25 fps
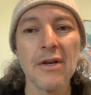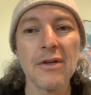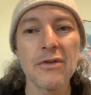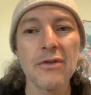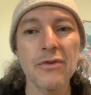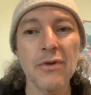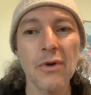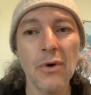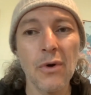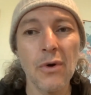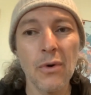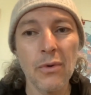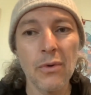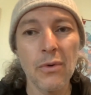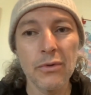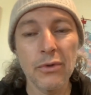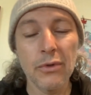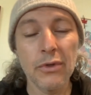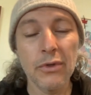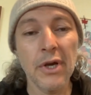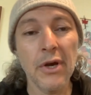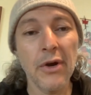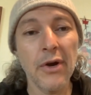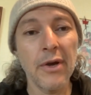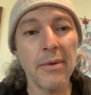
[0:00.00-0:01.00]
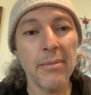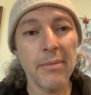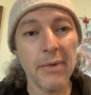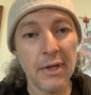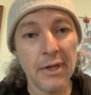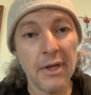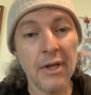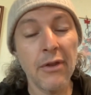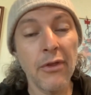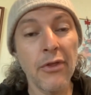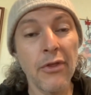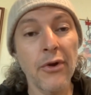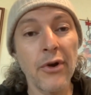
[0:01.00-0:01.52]
So deuterium, and
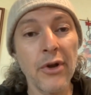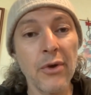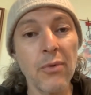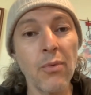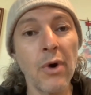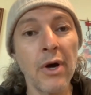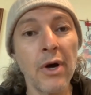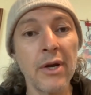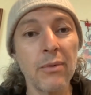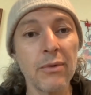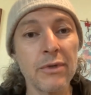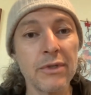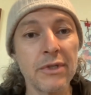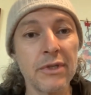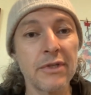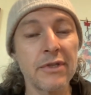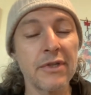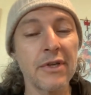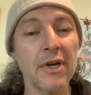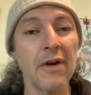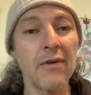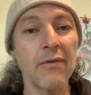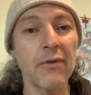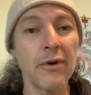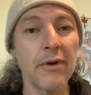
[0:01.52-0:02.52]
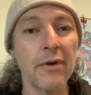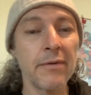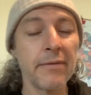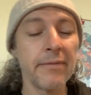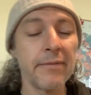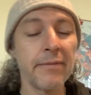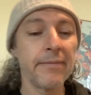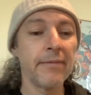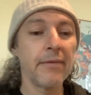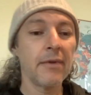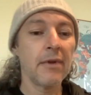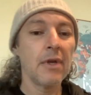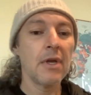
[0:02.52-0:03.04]
then 31 it was discovered
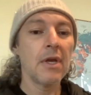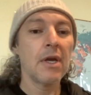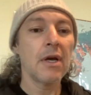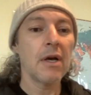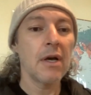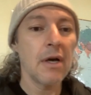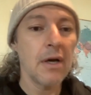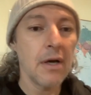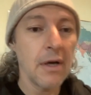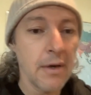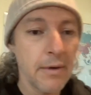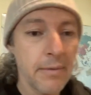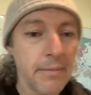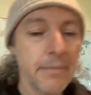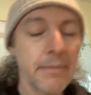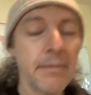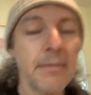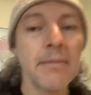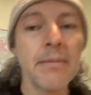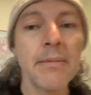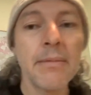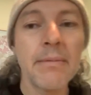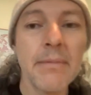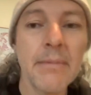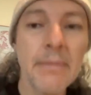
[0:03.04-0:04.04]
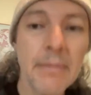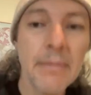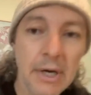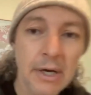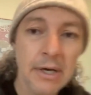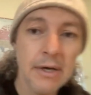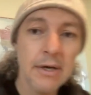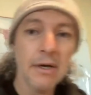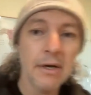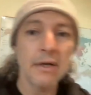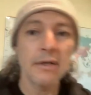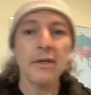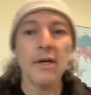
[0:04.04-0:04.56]
uh,
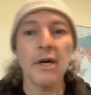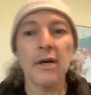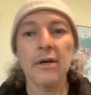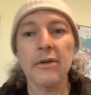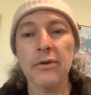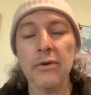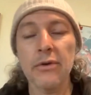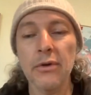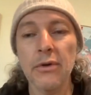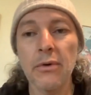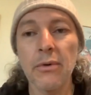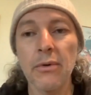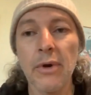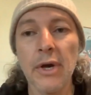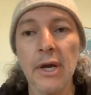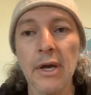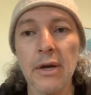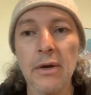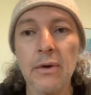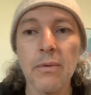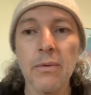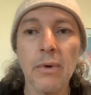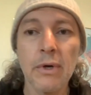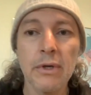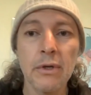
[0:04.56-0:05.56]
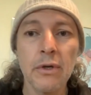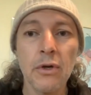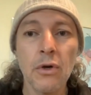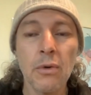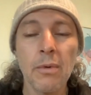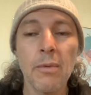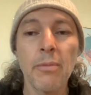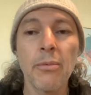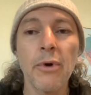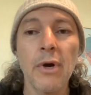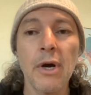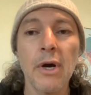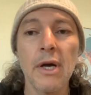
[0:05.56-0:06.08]
by Dr. Urey, who won the
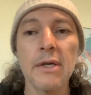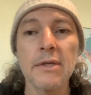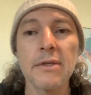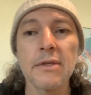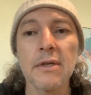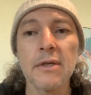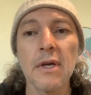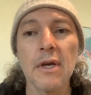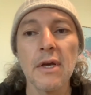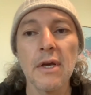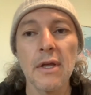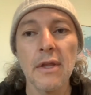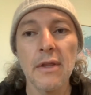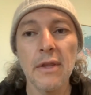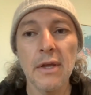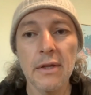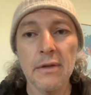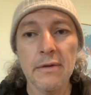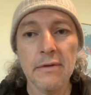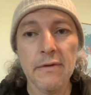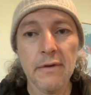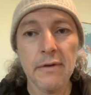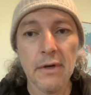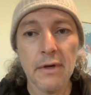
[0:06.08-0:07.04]
Nobel Prize, that